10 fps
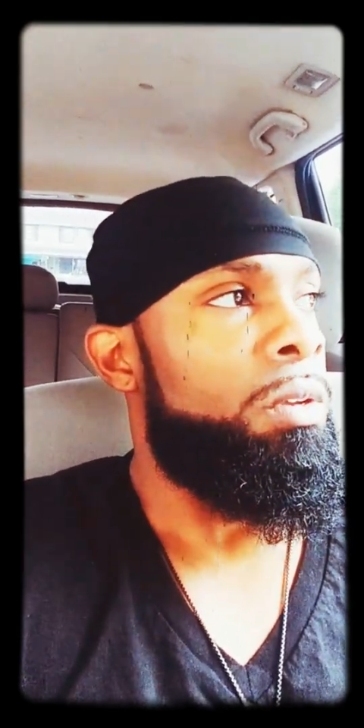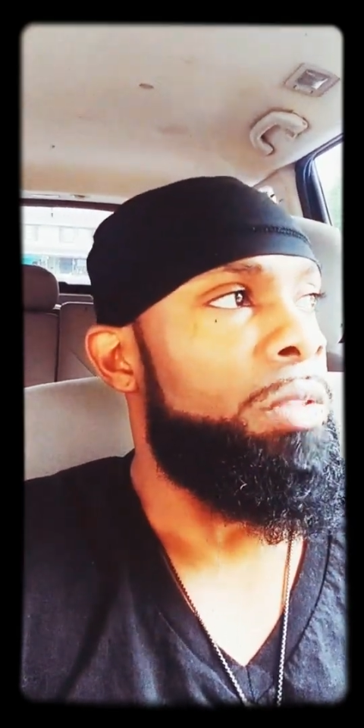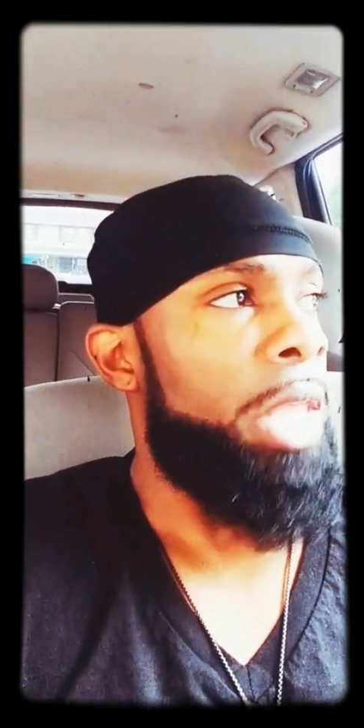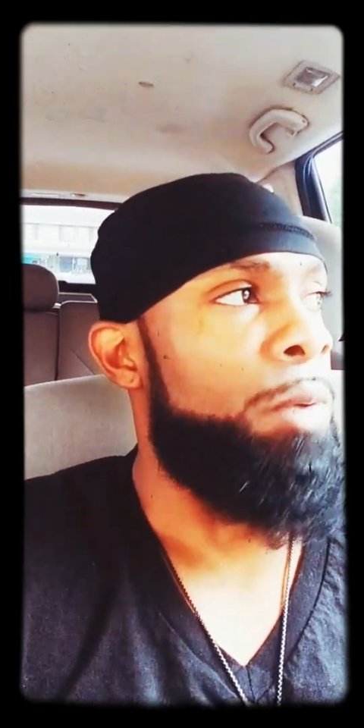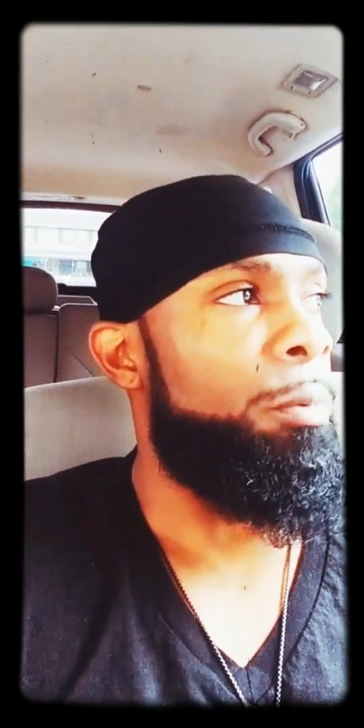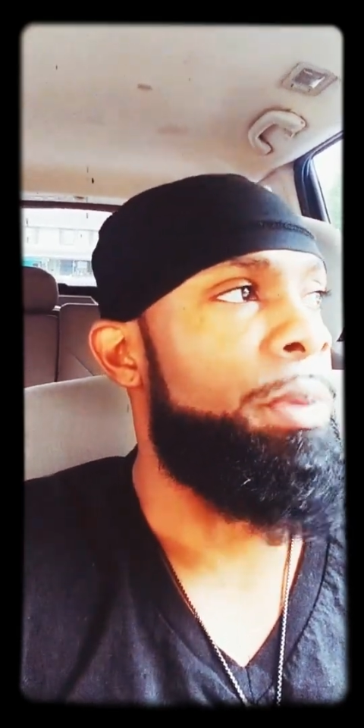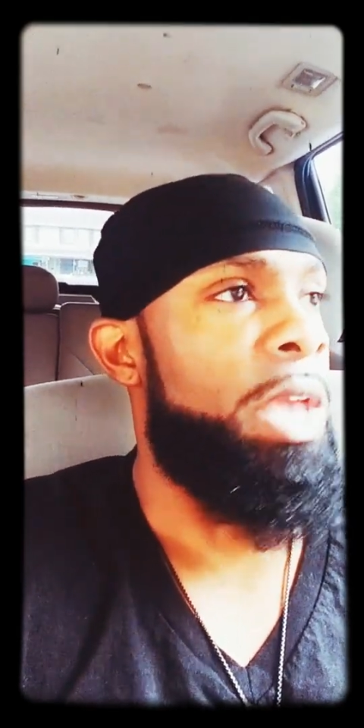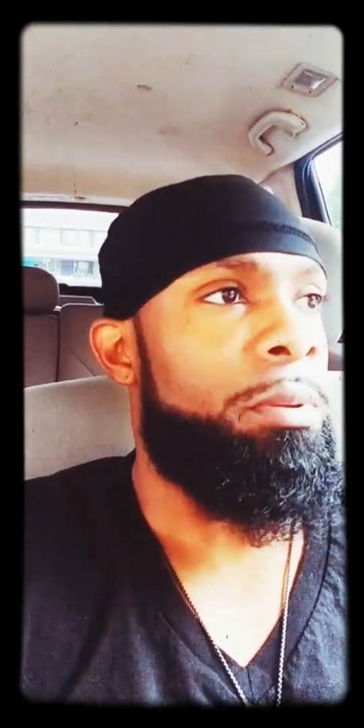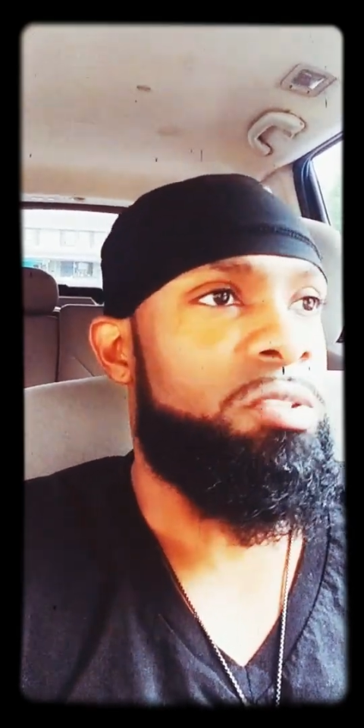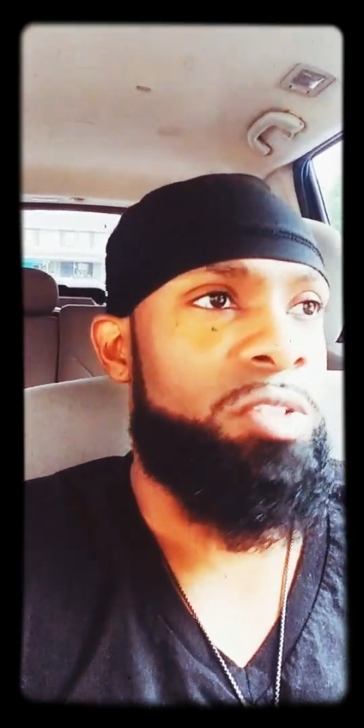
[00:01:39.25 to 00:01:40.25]
They would be
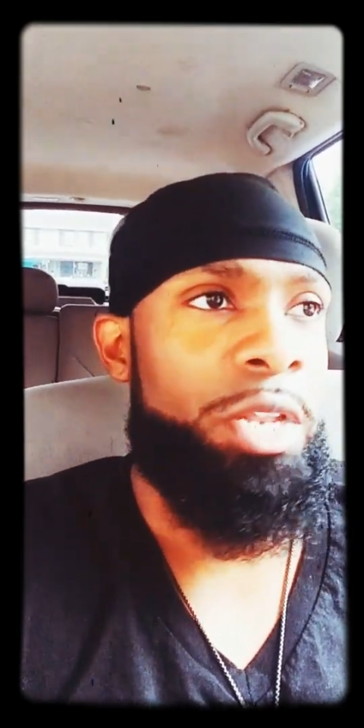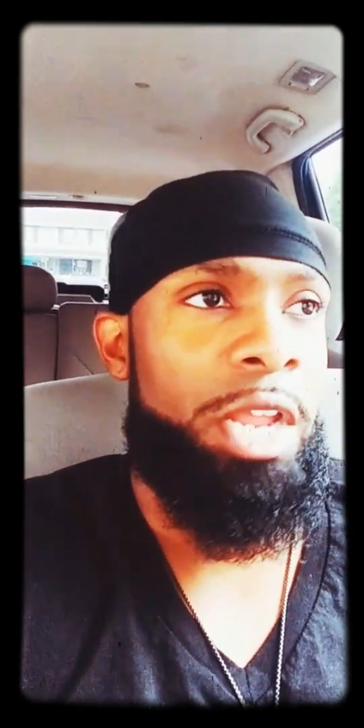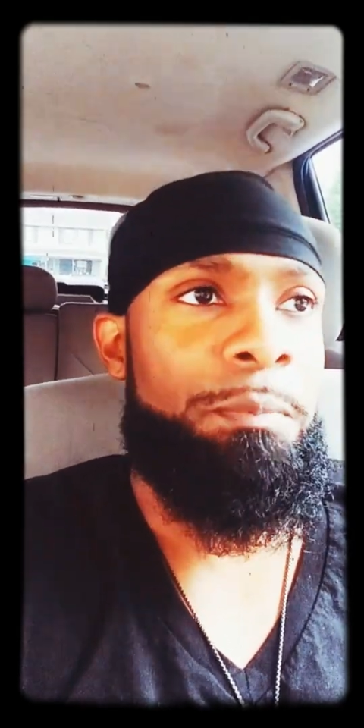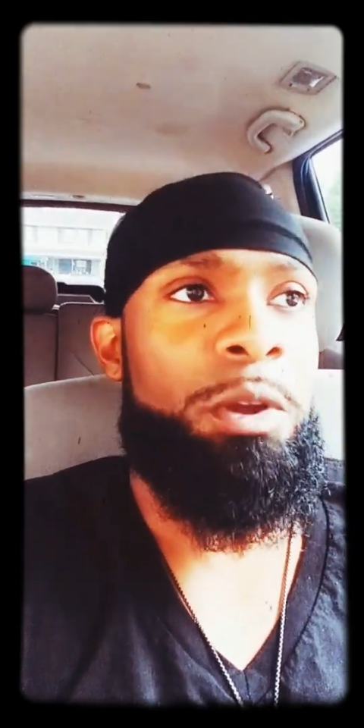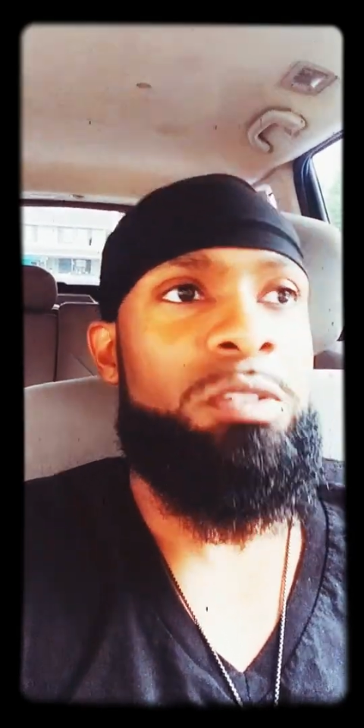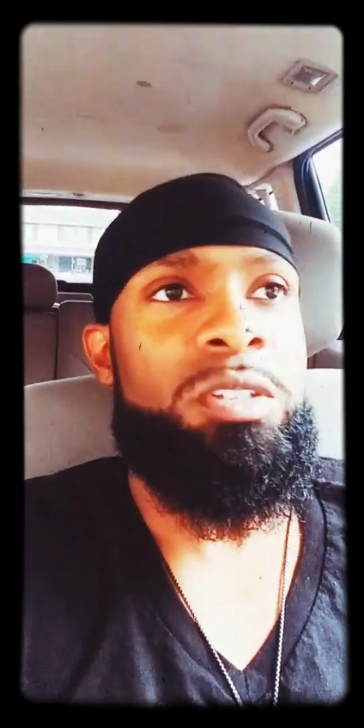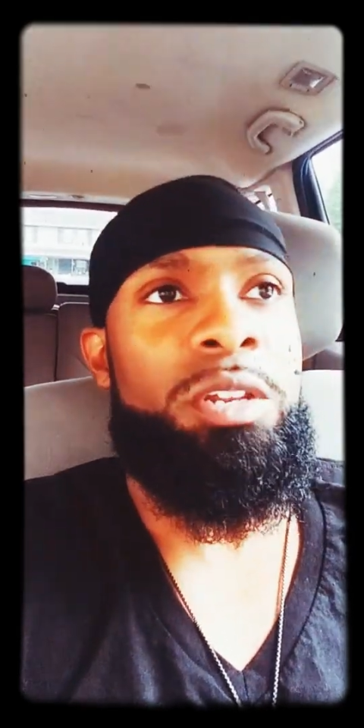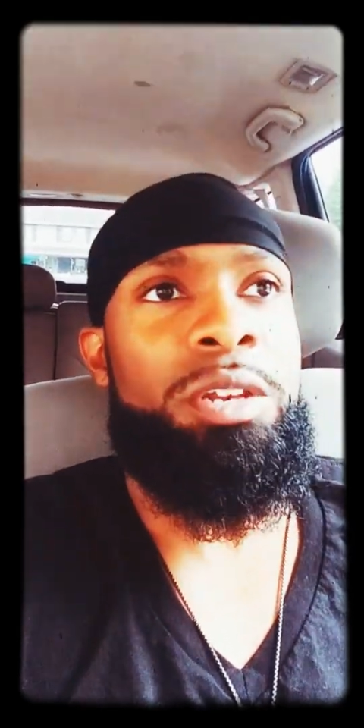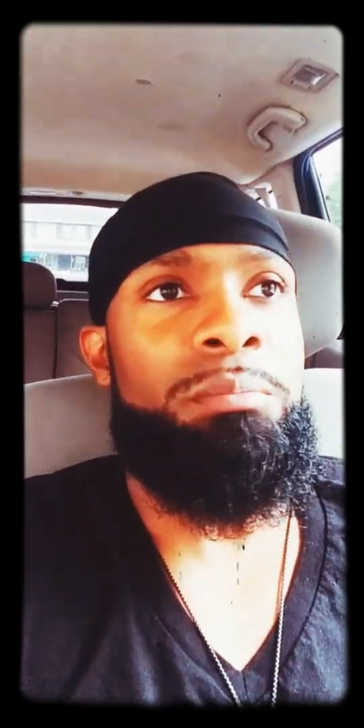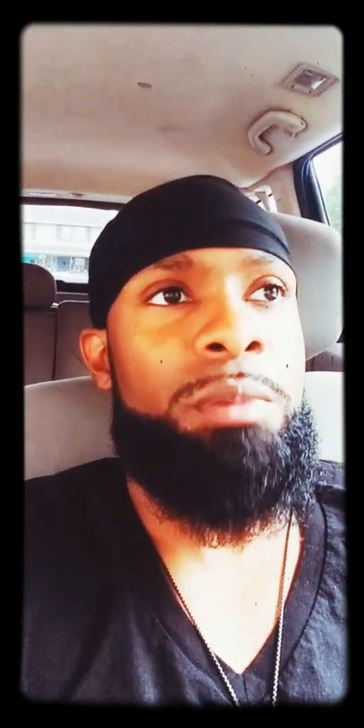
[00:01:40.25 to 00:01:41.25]
able to see that person
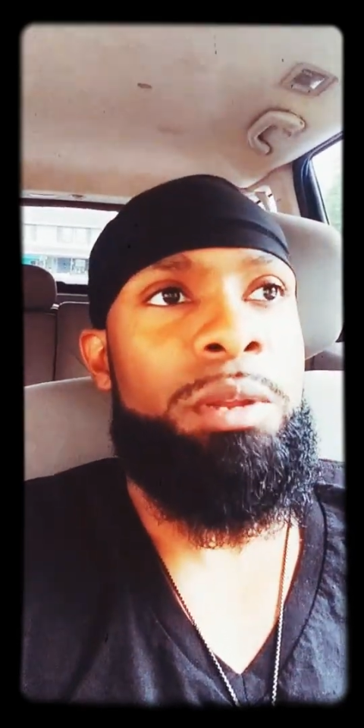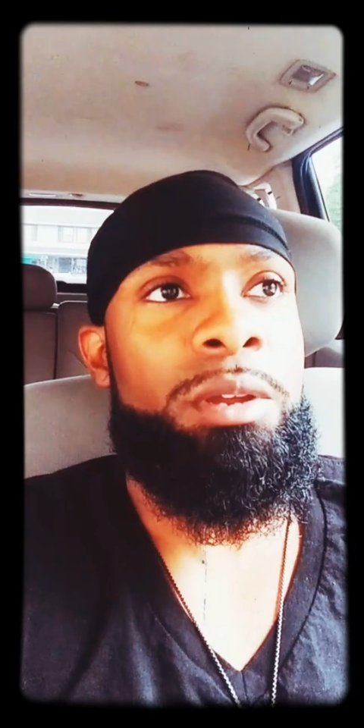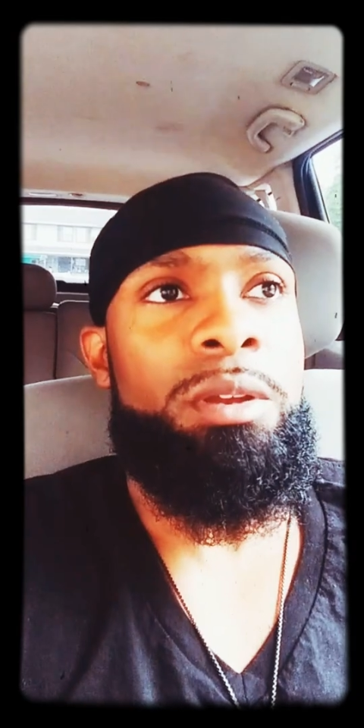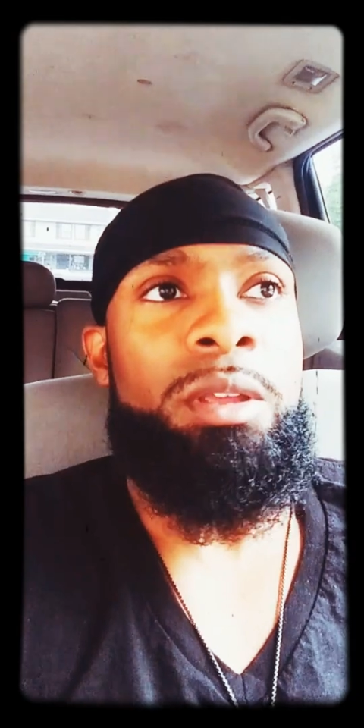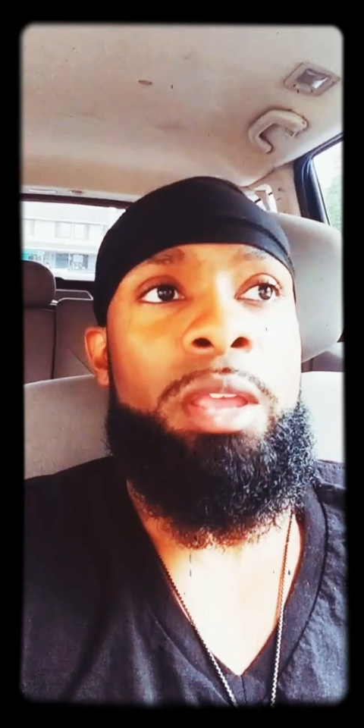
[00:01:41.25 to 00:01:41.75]
in the mirror,